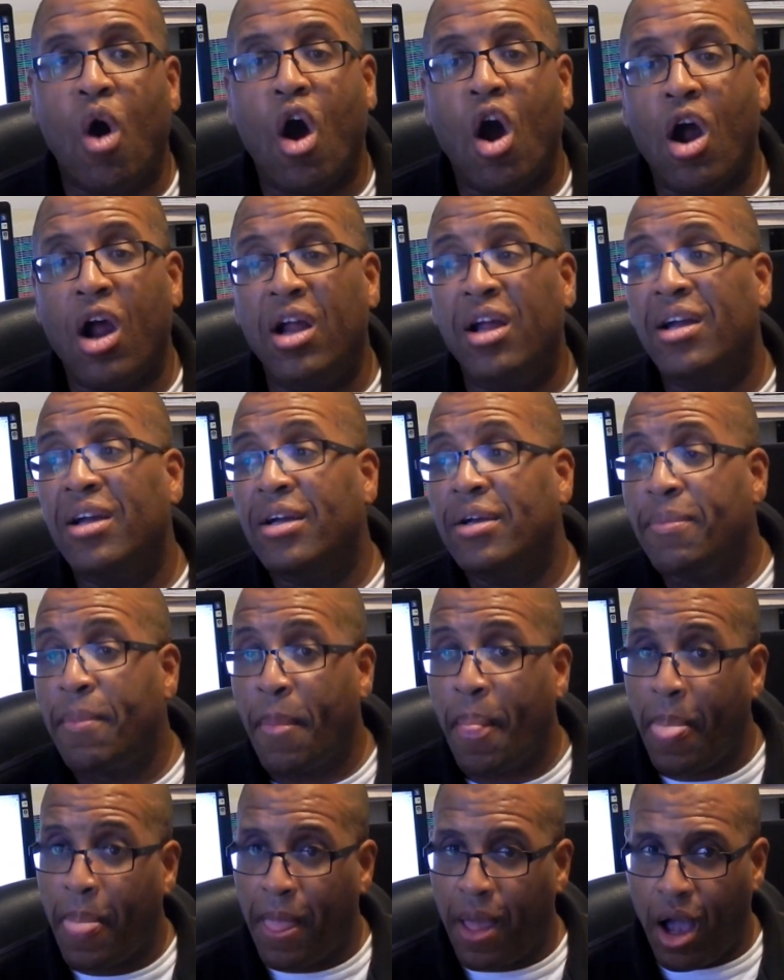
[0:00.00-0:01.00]
are
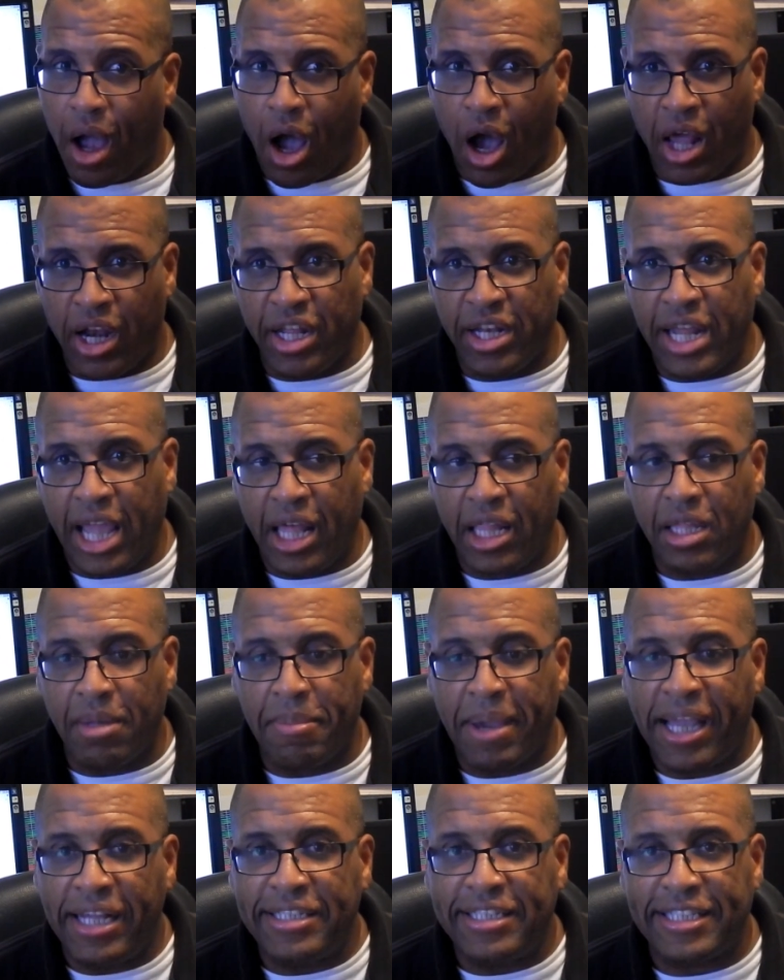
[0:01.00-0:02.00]
on a daily
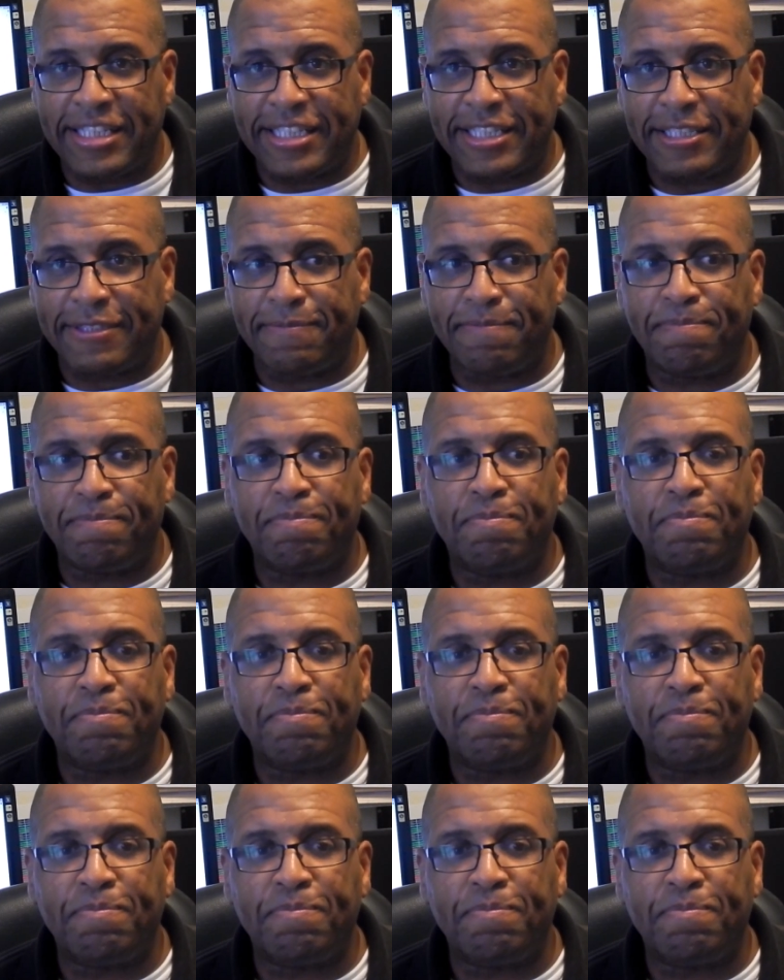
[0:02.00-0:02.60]
basis.